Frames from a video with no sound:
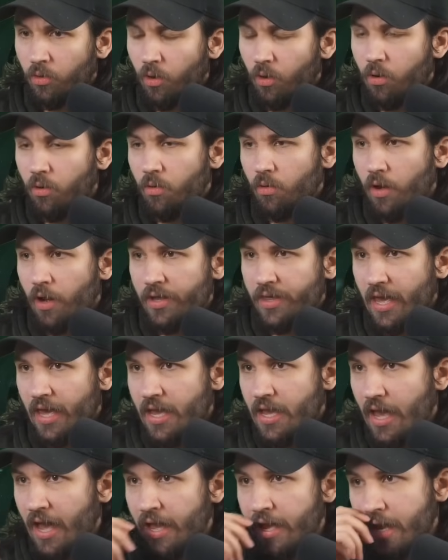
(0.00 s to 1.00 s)
Oh, I
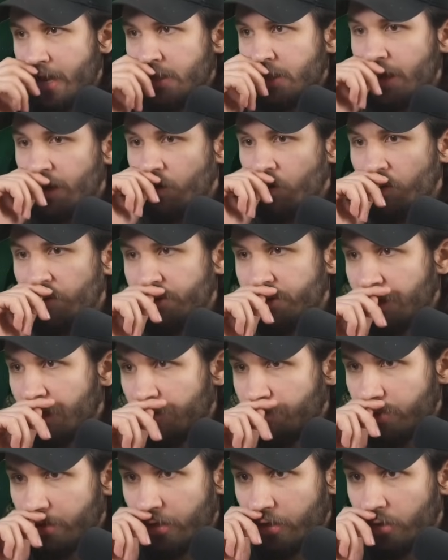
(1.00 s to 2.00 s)
hate, I hate that Golden
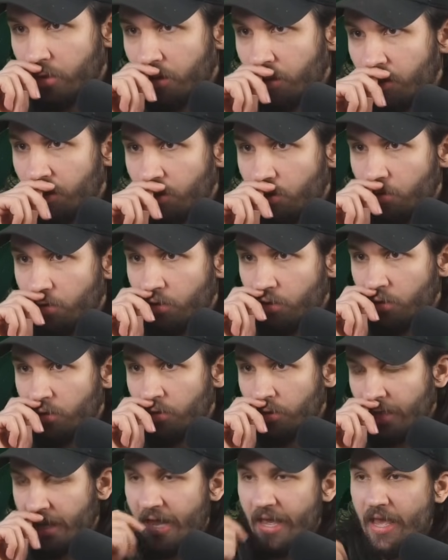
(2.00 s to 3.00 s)
Knight pick.
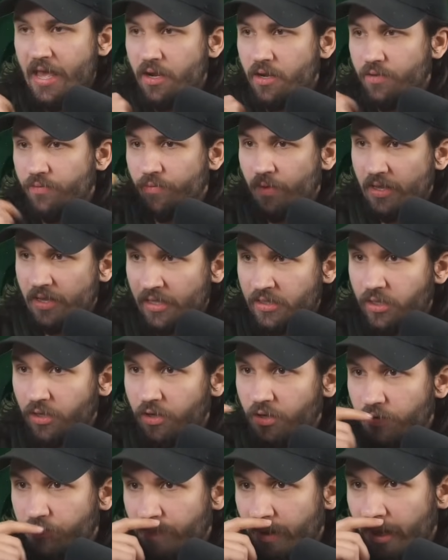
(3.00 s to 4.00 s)
Like, I hate it. Like, that's a
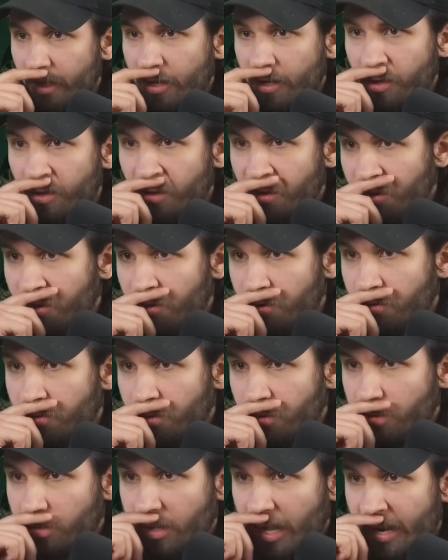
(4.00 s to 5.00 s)
good pick.
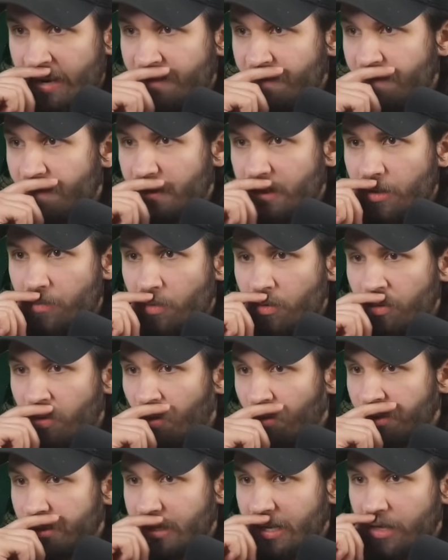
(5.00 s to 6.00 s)
I didn't even think about
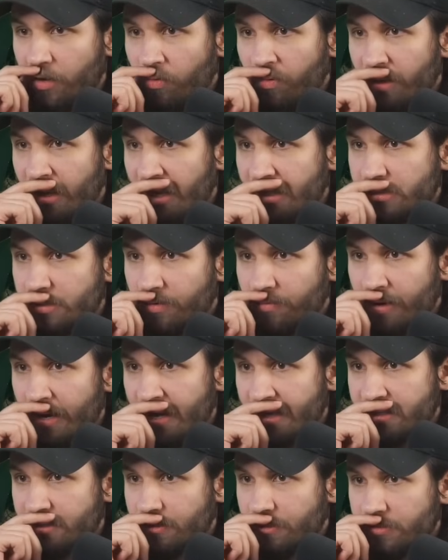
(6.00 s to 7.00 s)
Golden Knight going against our
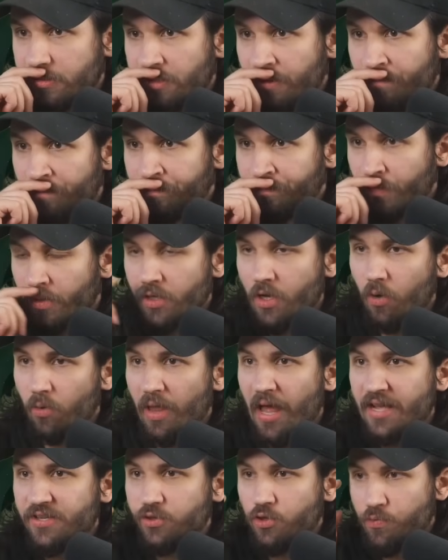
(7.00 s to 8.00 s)
Rascals. Yo,
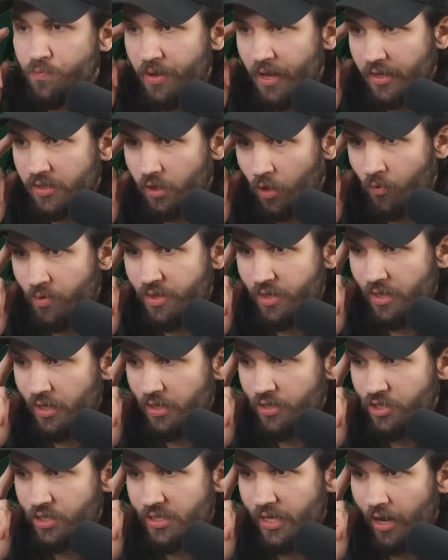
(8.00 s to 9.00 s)
last two picks. Are we
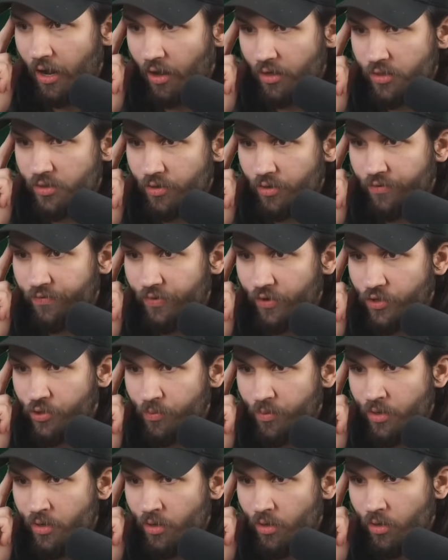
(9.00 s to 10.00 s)
thinking just like Hunter or
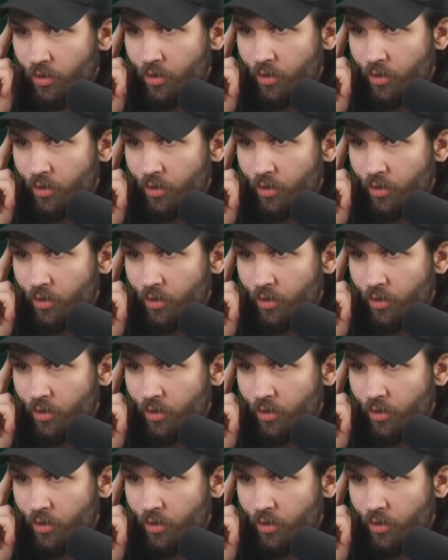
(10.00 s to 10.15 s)
Fisherman?